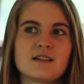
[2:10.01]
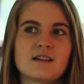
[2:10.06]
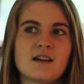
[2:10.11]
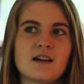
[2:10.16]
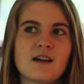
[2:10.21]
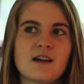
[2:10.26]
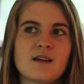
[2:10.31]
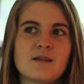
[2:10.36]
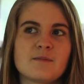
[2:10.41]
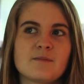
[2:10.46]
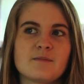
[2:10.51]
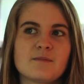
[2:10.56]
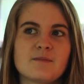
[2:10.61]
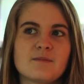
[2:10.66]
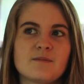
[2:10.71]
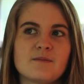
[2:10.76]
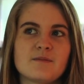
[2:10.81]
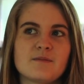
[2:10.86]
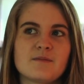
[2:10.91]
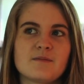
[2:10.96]

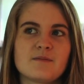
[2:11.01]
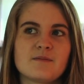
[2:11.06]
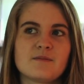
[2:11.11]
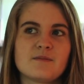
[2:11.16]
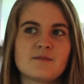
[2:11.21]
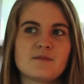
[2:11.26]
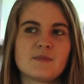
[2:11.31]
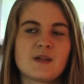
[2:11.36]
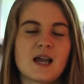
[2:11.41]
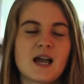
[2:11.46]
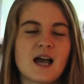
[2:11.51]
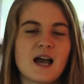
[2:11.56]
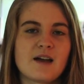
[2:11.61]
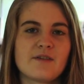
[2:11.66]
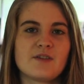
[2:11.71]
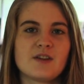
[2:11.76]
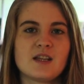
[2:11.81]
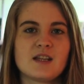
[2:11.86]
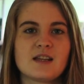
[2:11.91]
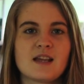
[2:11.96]

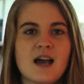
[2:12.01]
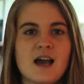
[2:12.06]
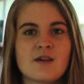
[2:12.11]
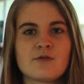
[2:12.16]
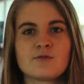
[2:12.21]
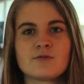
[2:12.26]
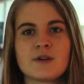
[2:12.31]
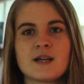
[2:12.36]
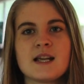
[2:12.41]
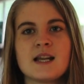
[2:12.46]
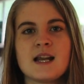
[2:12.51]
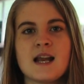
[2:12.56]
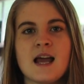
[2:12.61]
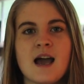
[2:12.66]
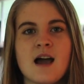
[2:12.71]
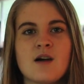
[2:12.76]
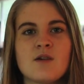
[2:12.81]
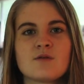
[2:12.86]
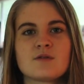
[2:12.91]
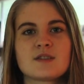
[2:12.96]
having that written
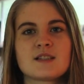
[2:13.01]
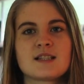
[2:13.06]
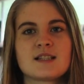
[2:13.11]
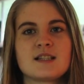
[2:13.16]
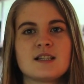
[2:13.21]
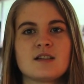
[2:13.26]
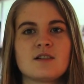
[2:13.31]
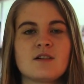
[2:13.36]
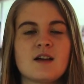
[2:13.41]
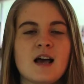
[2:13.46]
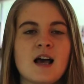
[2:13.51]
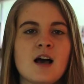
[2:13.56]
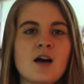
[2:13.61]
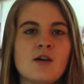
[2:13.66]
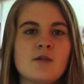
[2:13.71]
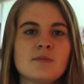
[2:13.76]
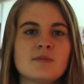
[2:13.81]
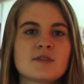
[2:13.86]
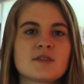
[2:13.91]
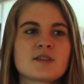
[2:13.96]
out still
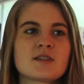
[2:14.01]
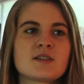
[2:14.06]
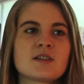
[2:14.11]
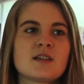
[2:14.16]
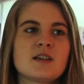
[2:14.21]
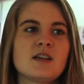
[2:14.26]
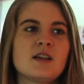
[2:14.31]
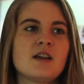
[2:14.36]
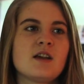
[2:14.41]
helps